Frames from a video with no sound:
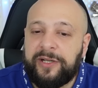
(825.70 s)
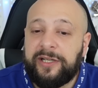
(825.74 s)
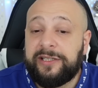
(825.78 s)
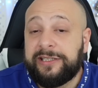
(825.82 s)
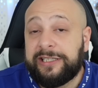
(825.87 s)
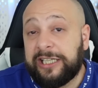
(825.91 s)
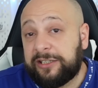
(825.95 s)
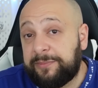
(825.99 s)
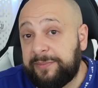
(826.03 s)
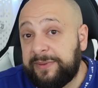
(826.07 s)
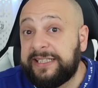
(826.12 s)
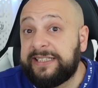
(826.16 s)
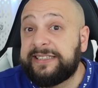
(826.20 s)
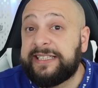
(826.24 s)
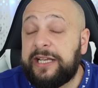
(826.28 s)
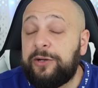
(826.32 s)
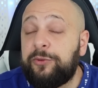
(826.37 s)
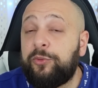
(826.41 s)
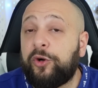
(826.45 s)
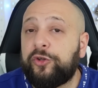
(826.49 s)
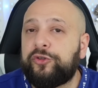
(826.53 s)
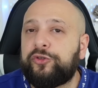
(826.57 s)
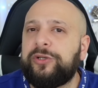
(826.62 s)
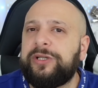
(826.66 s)
That means they
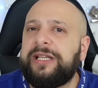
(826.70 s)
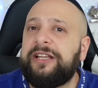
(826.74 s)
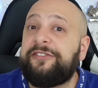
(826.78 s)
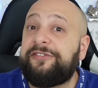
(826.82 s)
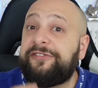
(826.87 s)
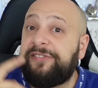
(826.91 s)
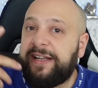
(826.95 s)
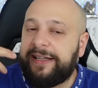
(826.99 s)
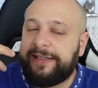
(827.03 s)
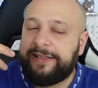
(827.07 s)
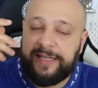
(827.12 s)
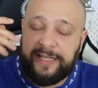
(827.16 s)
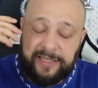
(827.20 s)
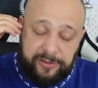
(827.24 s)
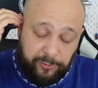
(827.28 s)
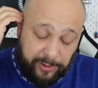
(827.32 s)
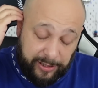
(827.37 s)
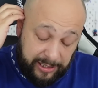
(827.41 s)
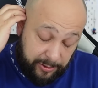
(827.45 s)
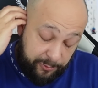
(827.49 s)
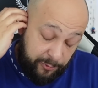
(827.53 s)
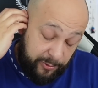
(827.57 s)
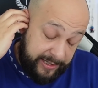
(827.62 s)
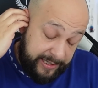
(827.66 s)
want to defend it.
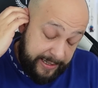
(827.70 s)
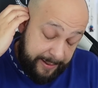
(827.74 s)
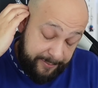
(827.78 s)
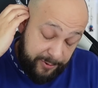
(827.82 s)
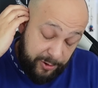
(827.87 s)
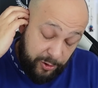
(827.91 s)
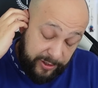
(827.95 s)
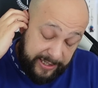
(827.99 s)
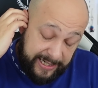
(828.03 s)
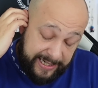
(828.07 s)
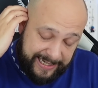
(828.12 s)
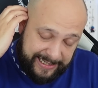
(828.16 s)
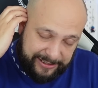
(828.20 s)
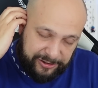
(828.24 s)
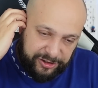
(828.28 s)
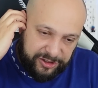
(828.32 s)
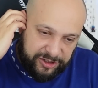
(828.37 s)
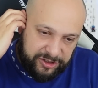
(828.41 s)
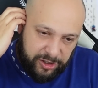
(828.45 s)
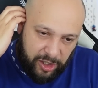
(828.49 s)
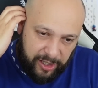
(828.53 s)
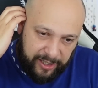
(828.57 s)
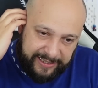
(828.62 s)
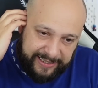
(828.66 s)
Well, when I'm looking at the
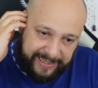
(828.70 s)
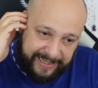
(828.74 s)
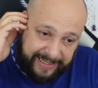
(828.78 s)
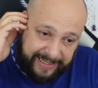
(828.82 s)
starting